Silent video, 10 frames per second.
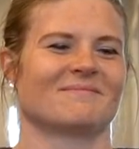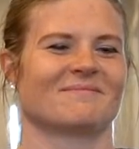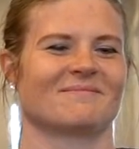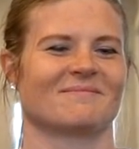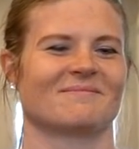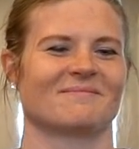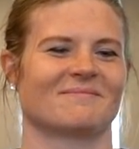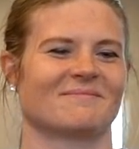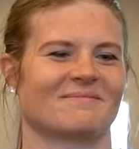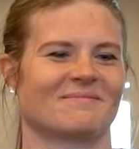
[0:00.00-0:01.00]

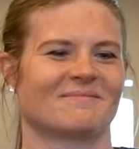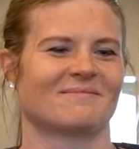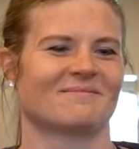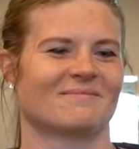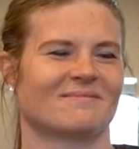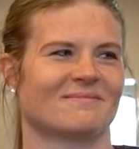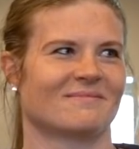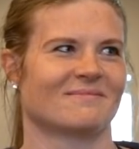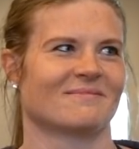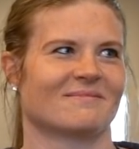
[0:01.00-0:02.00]

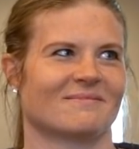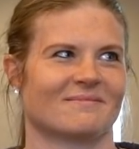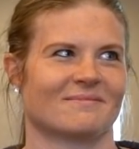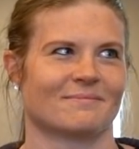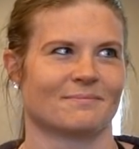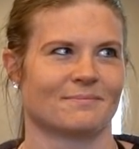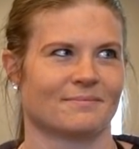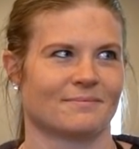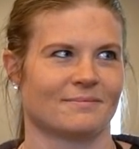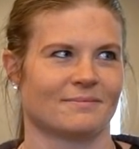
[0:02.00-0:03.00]

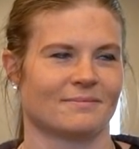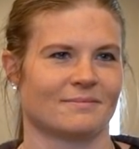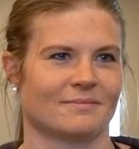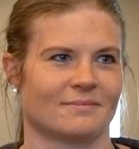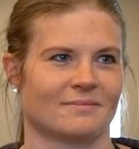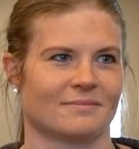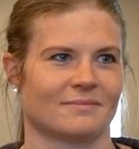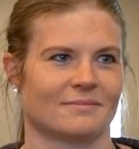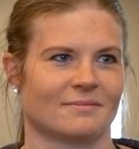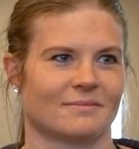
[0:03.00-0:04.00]

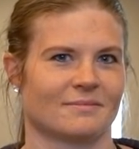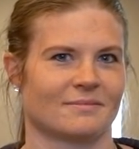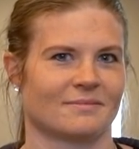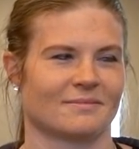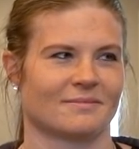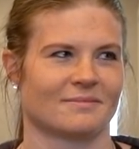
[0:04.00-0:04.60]
(silent)